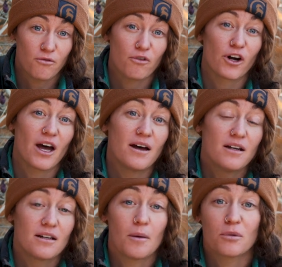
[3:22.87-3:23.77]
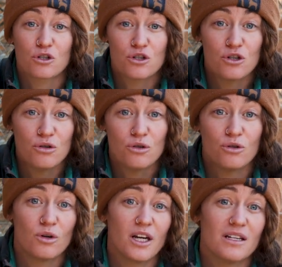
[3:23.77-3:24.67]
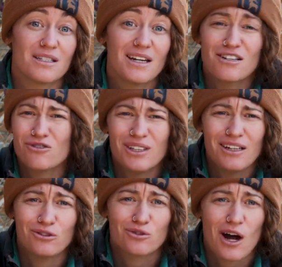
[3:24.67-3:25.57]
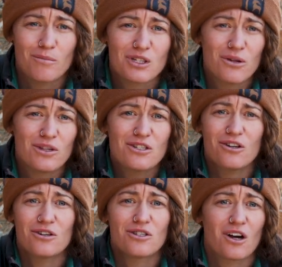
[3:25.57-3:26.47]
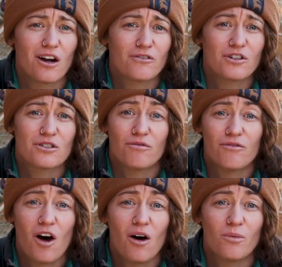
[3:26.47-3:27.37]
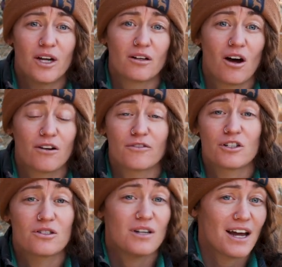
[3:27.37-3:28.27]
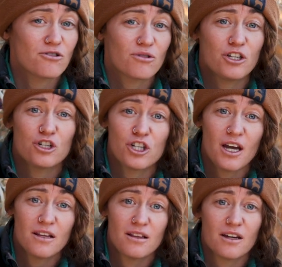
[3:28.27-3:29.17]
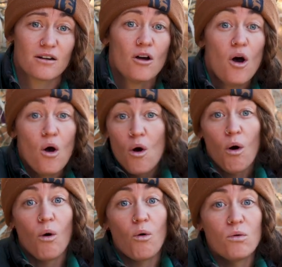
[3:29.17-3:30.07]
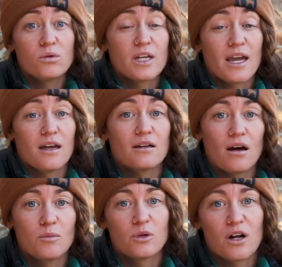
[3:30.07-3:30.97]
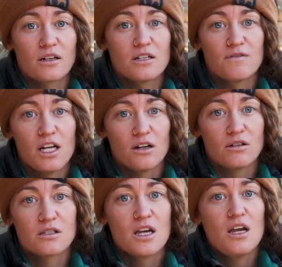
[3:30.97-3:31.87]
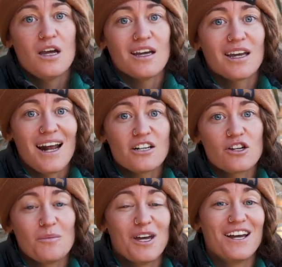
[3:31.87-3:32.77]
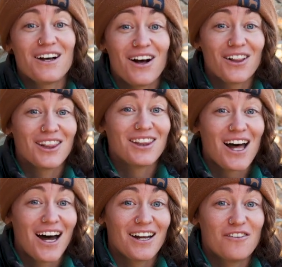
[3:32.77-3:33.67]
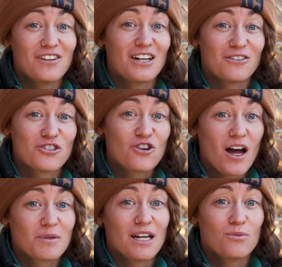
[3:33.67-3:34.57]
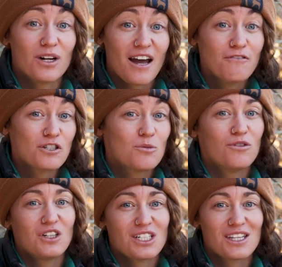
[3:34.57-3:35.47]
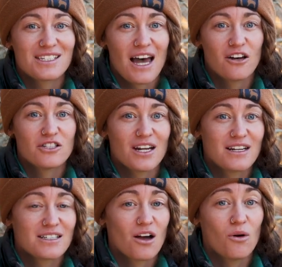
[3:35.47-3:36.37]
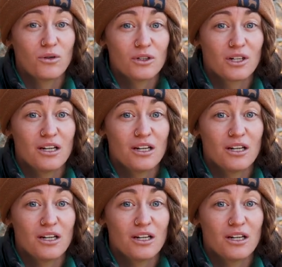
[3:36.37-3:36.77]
out for you. Number 2 is natural needle drop. So this occurs in conifers in fall when conifers naturally shed their old and unproductive needles. It can actually be a lot of needles dropped, and when I first moved into this house and I saw older